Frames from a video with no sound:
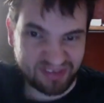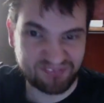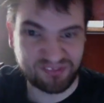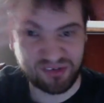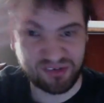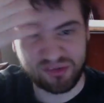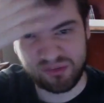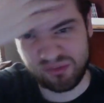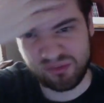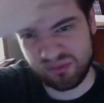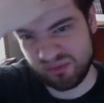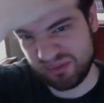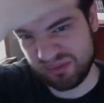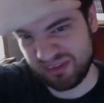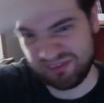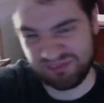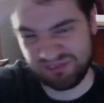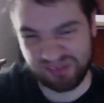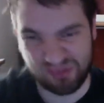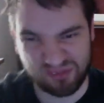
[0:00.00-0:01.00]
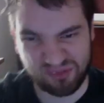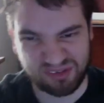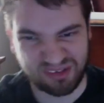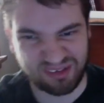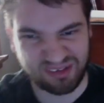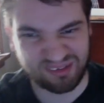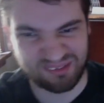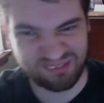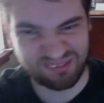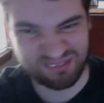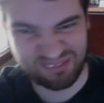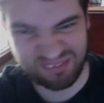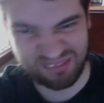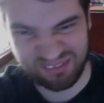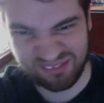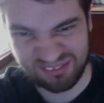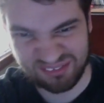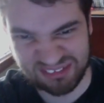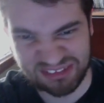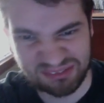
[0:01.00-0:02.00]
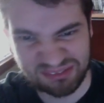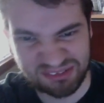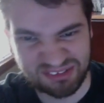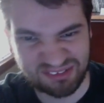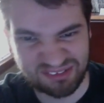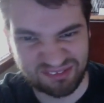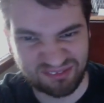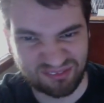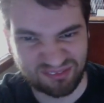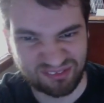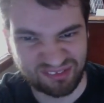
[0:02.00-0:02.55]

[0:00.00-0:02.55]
don't seem to have